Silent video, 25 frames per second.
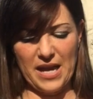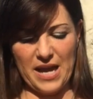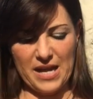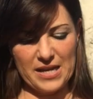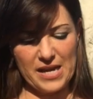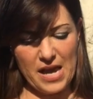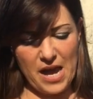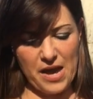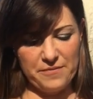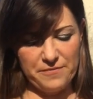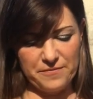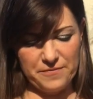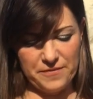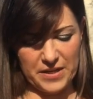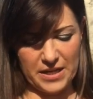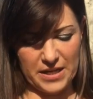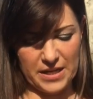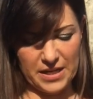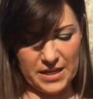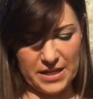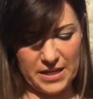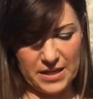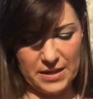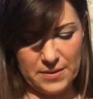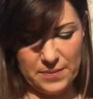get
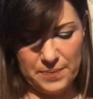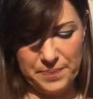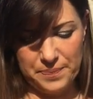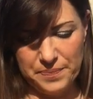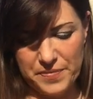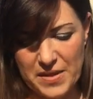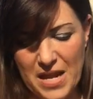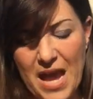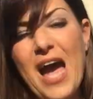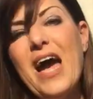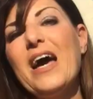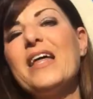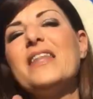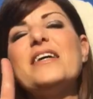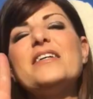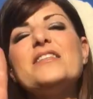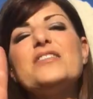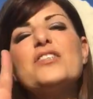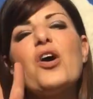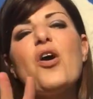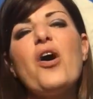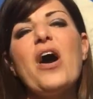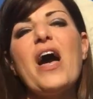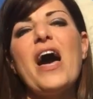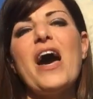comfy. And
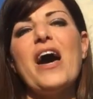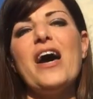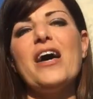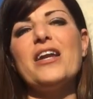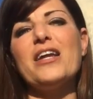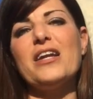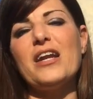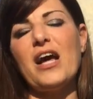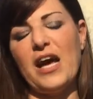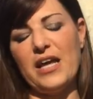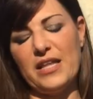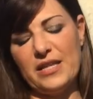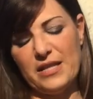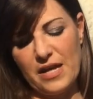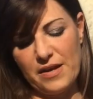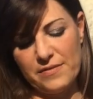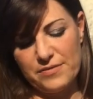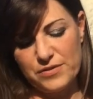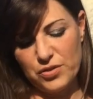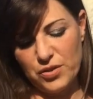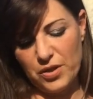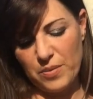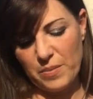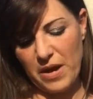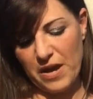let's go ahead and I
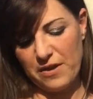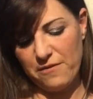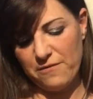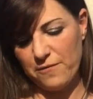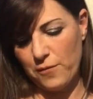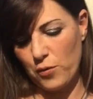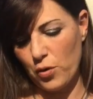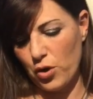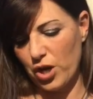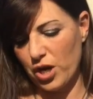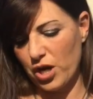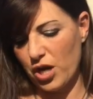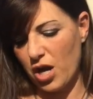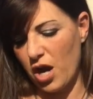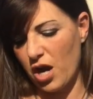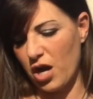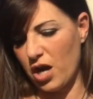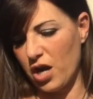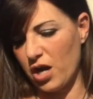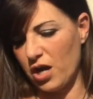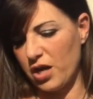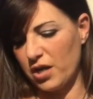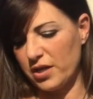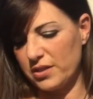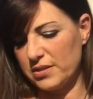love doing my four
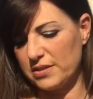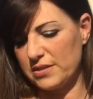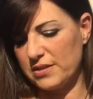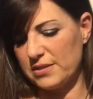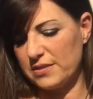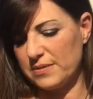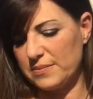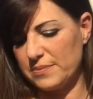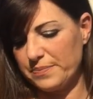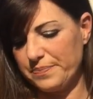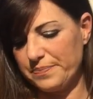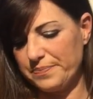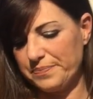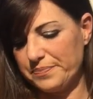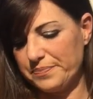cards.